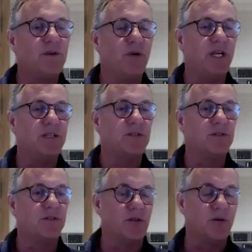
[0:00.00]
the
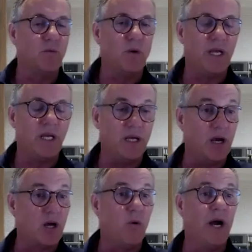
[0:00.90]
reasons that we
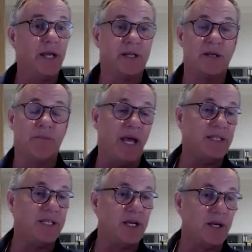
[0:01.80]
acquired an
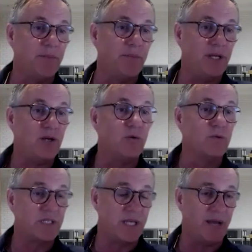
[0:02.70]
amazing company called
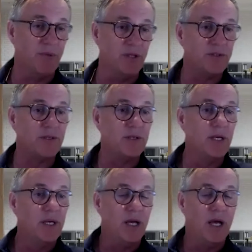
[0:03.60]
Segment
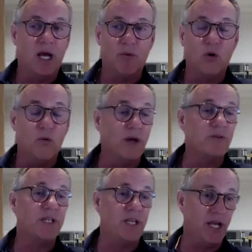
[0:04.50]
um,
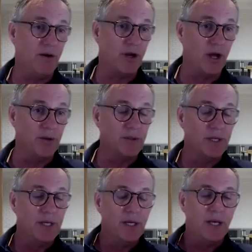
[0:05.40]
almost a year ago.
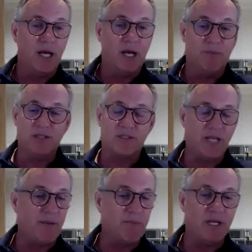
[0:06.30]
Um, and
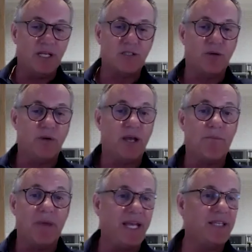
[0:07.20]
Segment is doing
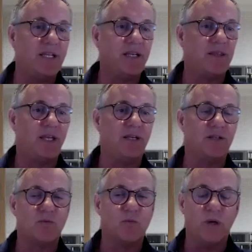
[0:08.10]
amazing
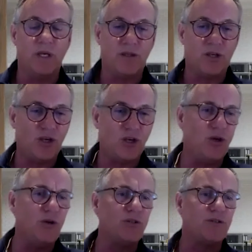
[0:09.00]
things with
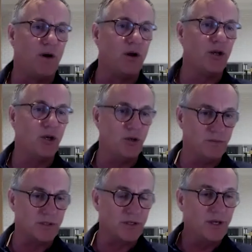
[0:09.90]
huge
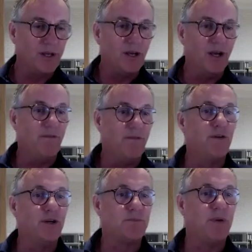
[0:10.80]
volumes of
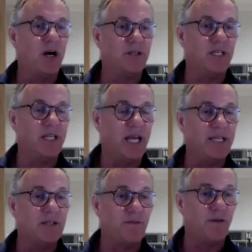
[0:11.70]
first party
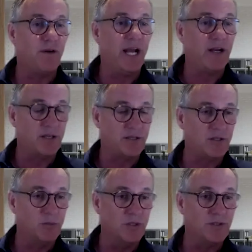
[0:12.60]
data for our
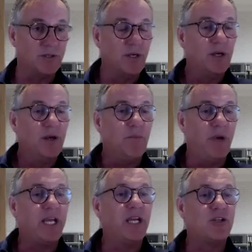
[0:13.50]
customers,
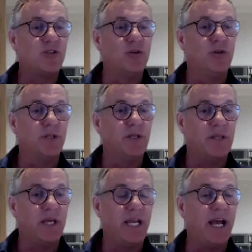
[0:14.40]
making sure that
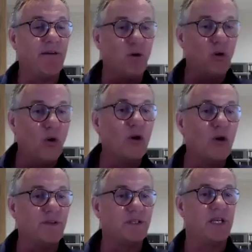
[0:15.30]
they have all
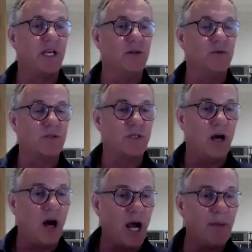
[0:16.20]
of the signals to
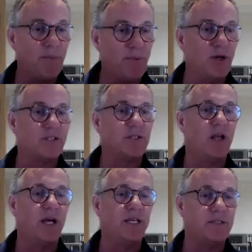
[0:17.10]
hyper
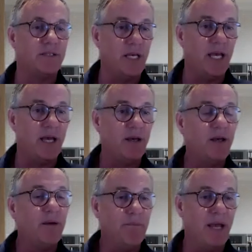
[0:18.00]
personalize their
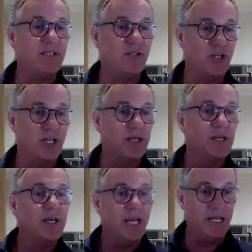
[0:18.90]
messaging
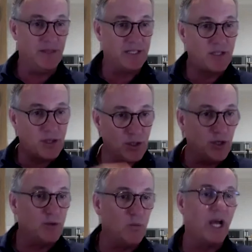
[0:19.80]
in this
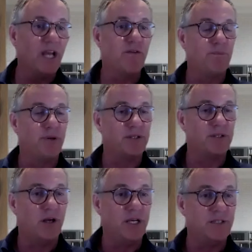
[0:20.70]
third wave of
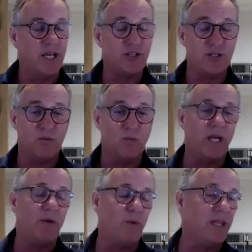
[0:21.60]
personalization. And
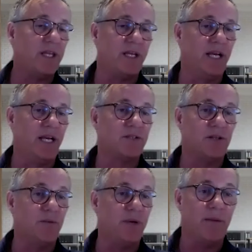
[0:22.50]
we, we think that's
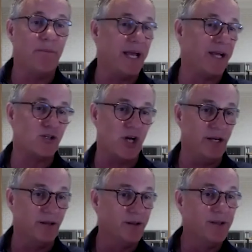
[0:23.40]
going to be a mega
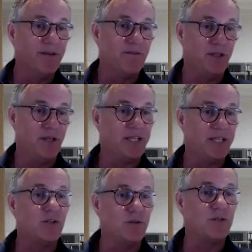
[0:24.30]
trend for the next
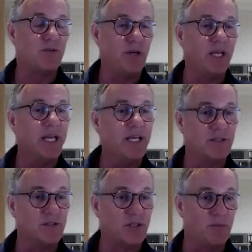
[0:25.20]
two to three years
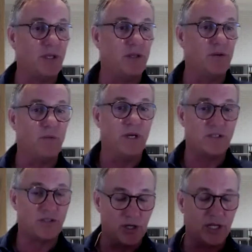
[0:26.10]
and something that we're
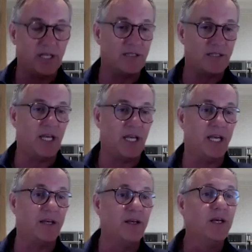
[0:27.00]
certainly
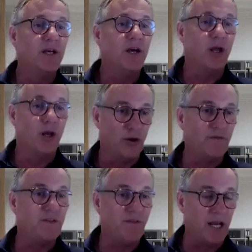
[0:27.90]
seeing a lot
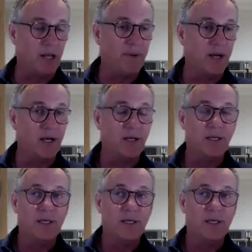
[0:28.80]
of developer,